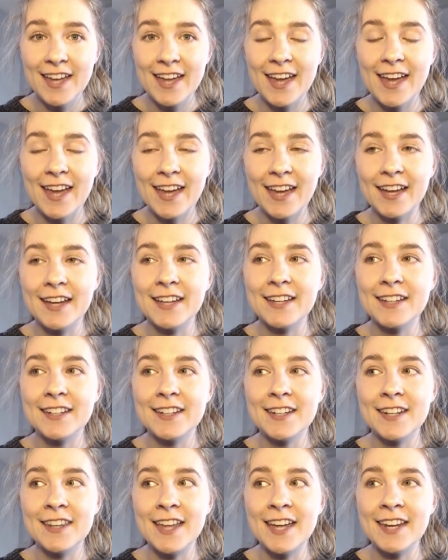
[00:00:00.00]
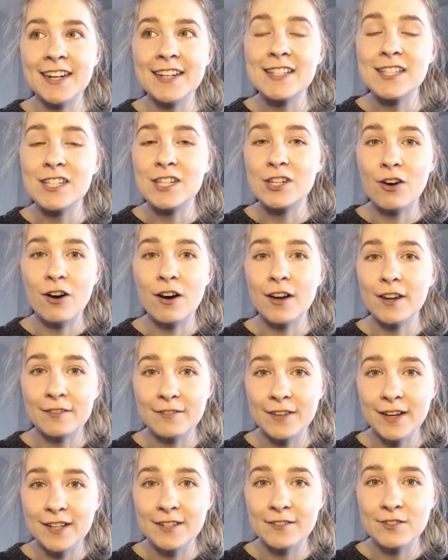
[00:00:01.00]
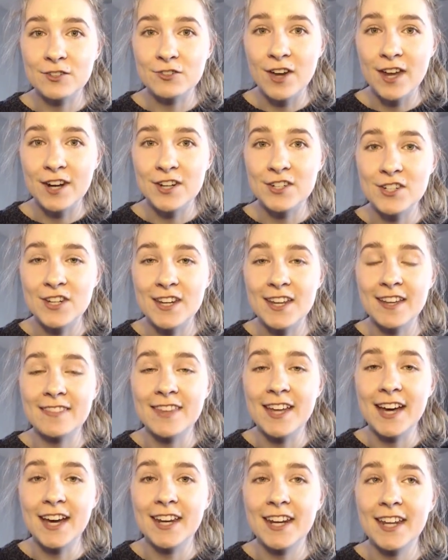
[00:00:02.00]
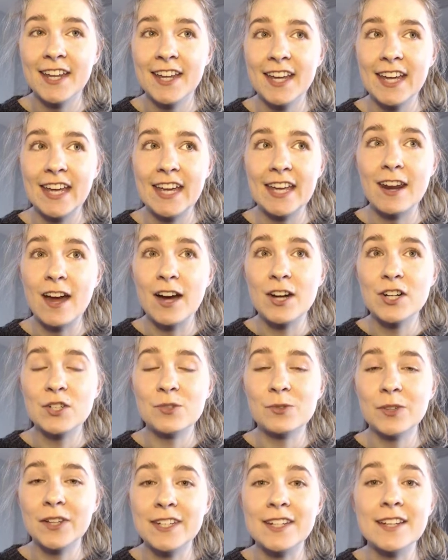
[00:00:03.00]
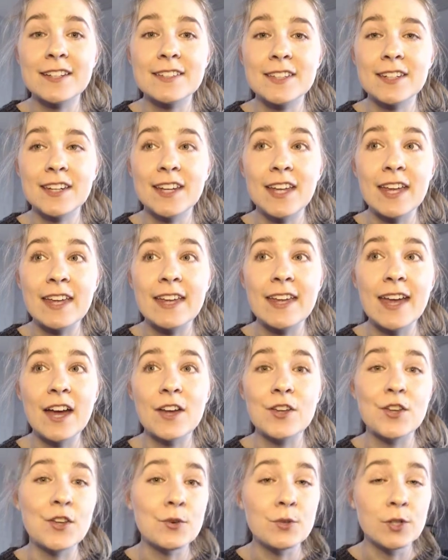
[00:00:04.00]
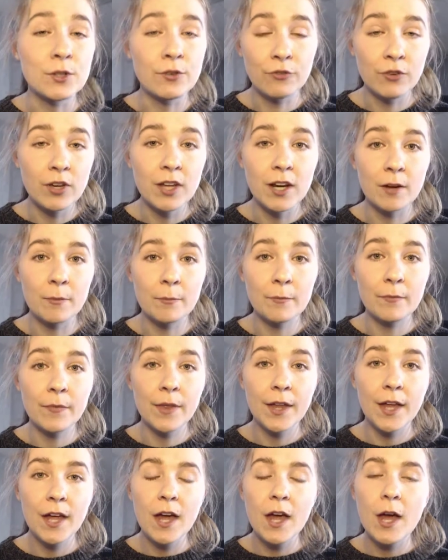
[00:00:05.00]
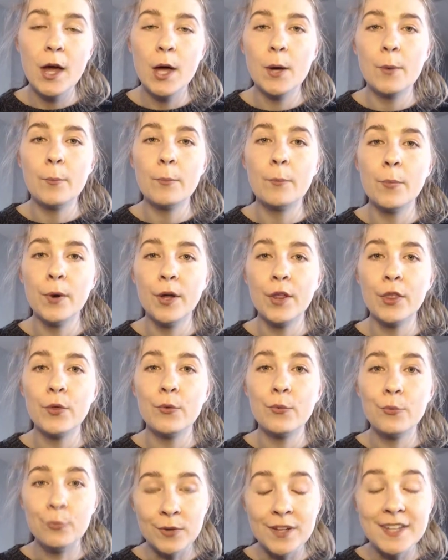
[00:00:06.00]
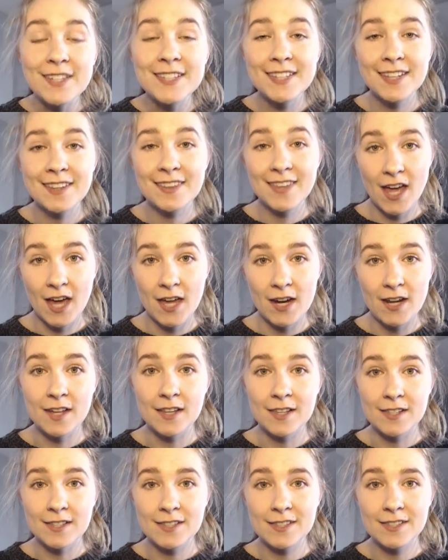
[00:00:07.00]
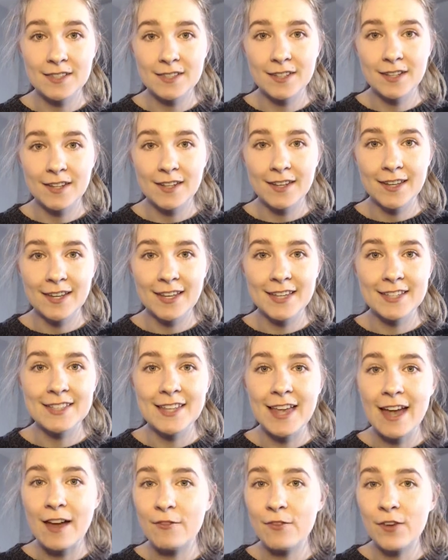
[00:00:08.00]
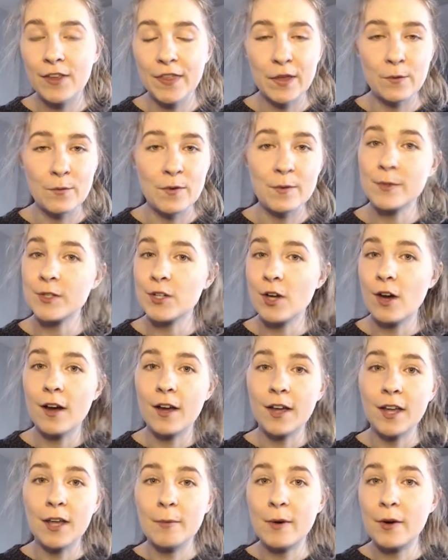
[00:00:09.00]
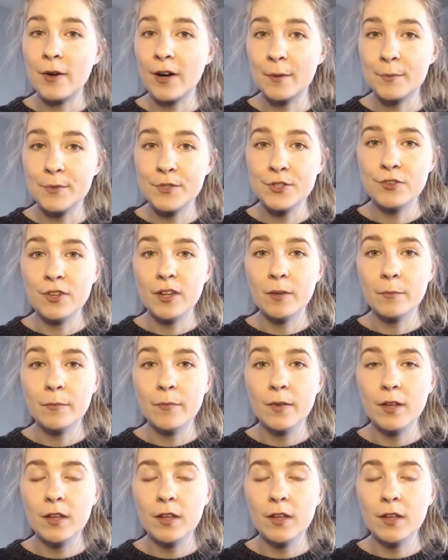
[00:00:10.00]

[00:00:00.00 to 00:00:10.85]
and that it's not an effective strategy, and that it actually doesn't get you to freedom. But the reason that is everything we've been talking about upstream.